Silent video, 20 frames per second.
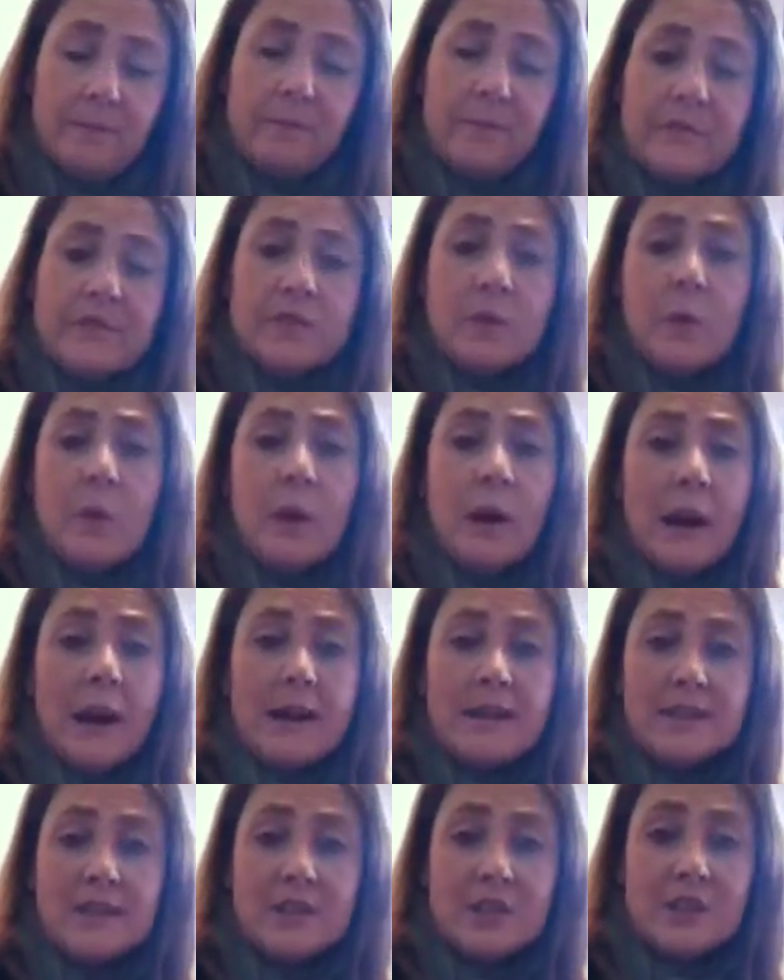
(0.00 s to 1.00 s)
So what
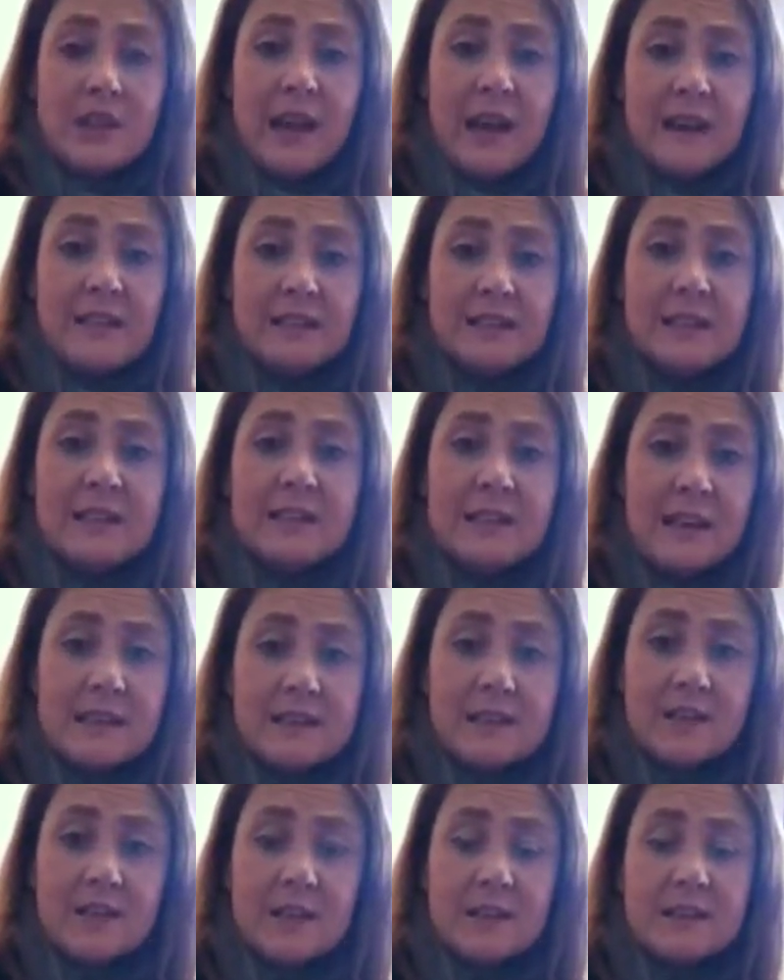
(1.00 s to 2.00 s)
I suggest
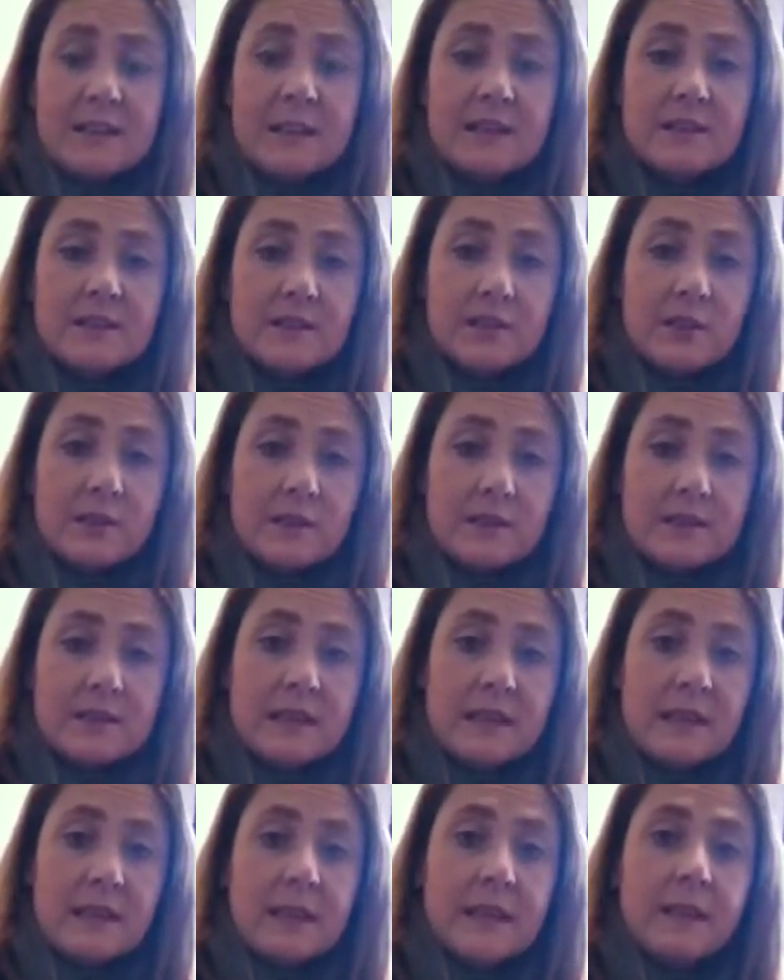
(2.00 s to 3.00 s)
that students
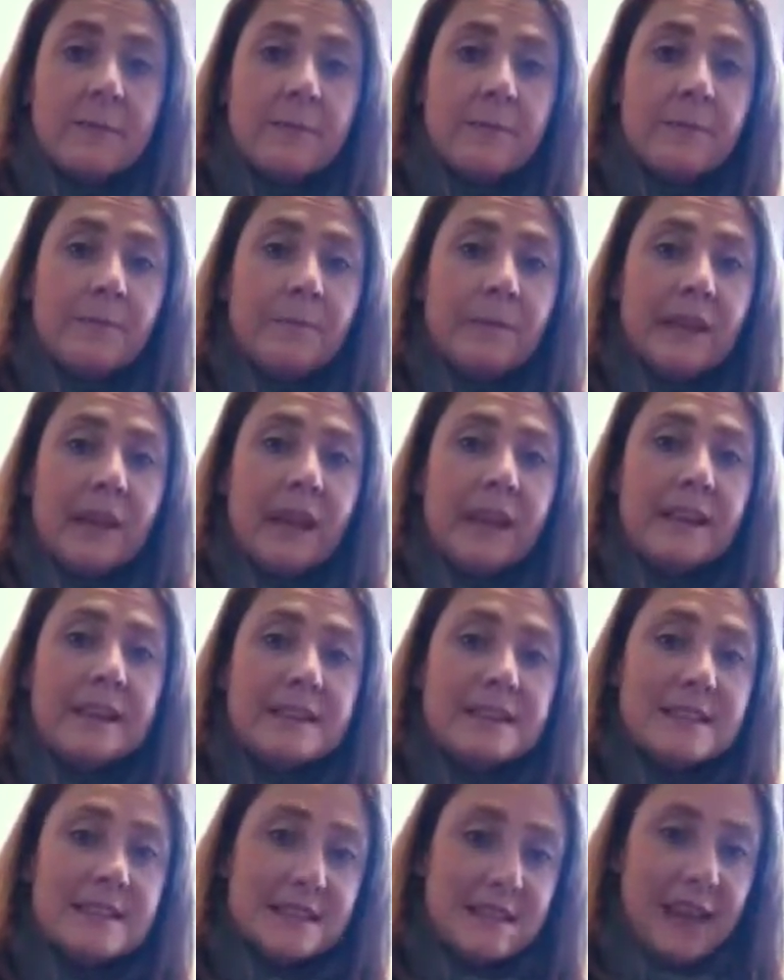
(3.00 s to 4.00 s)

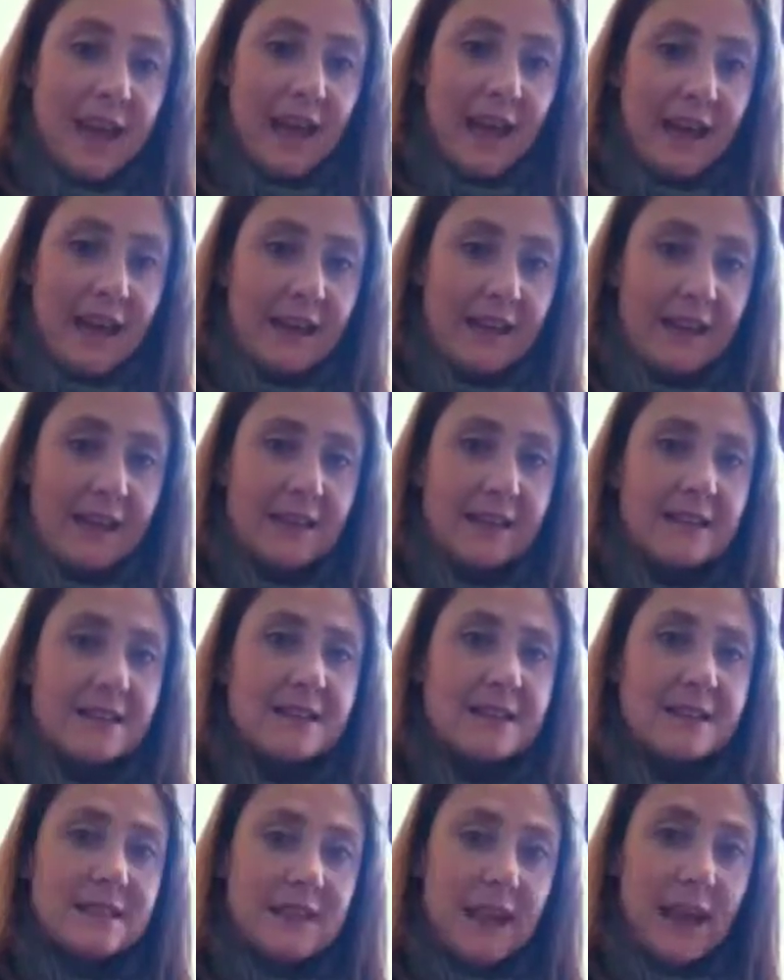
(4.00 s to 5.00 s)
instead
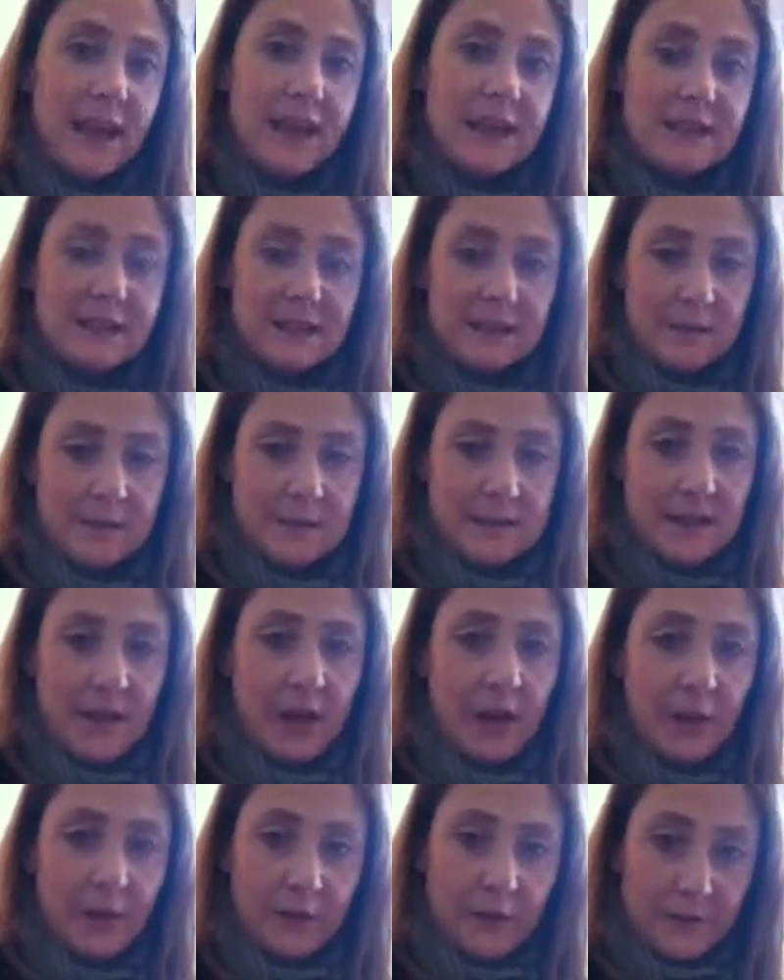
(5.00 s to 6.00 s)
say to
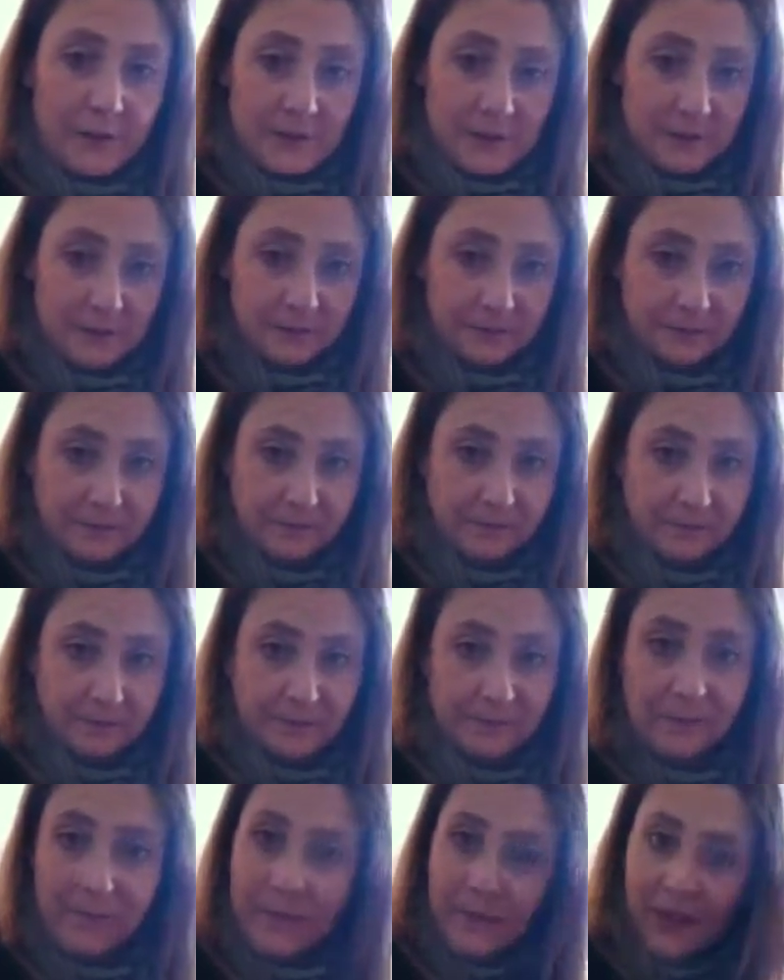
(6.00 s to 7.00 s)
themselves,
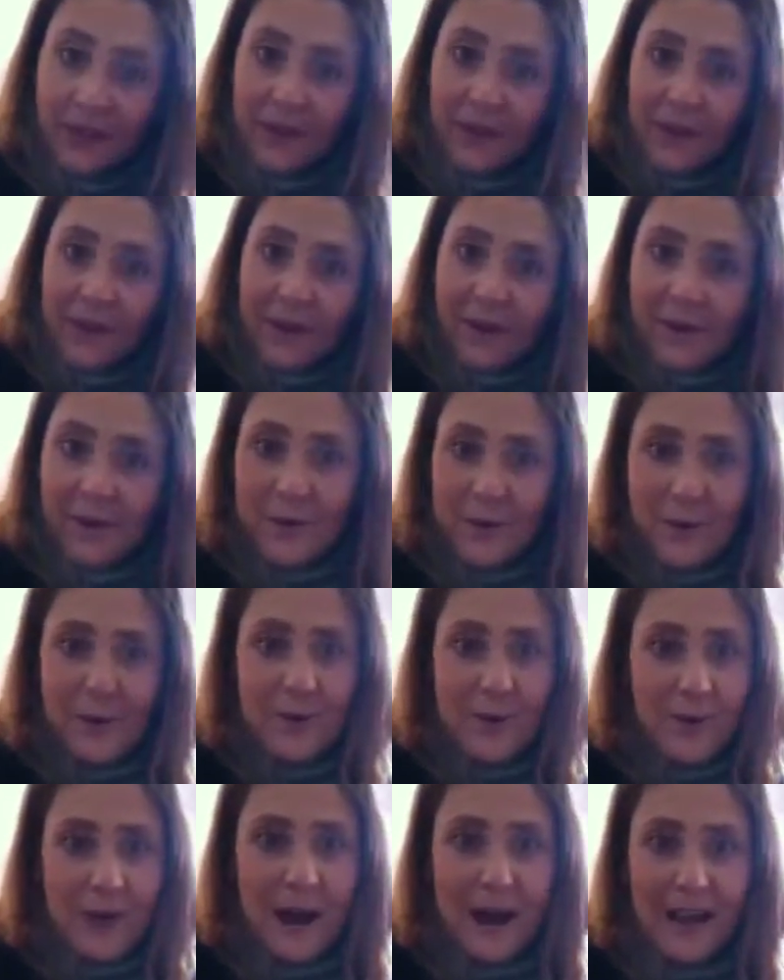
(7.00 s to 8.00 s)

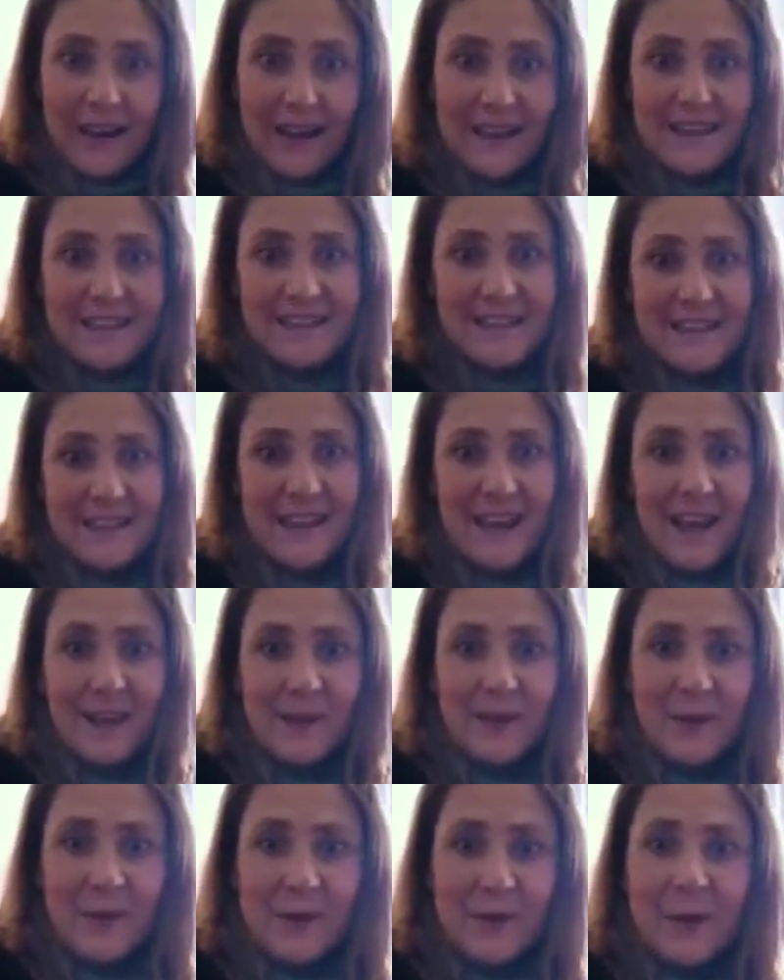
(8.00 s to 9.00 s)
oh, I can sing that
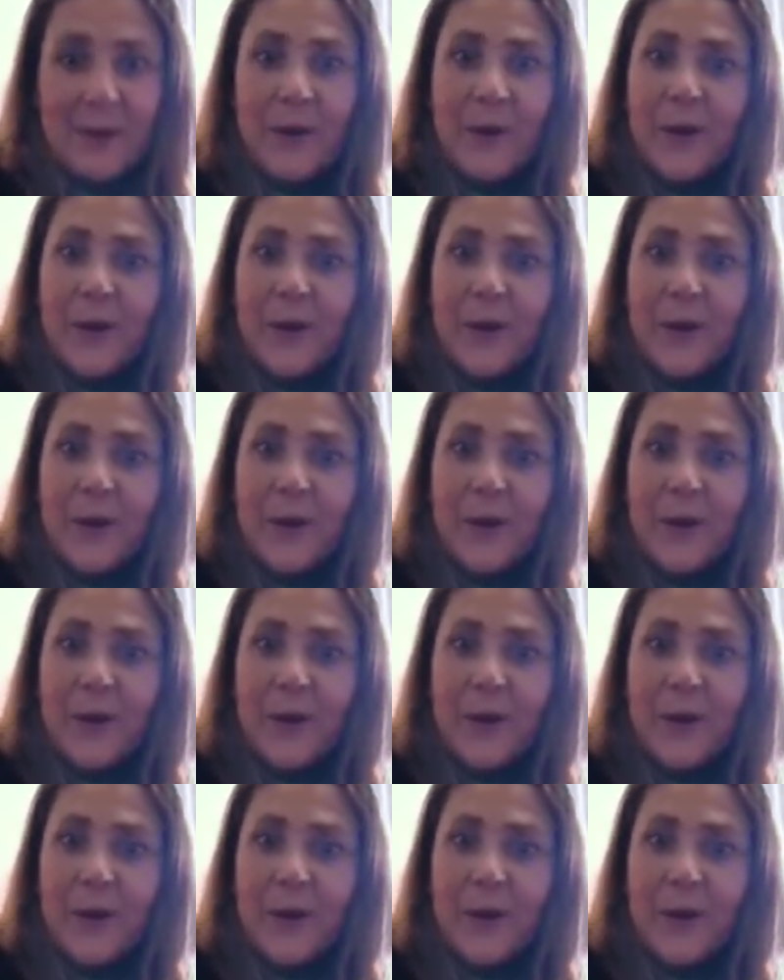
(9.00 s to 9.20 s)
note.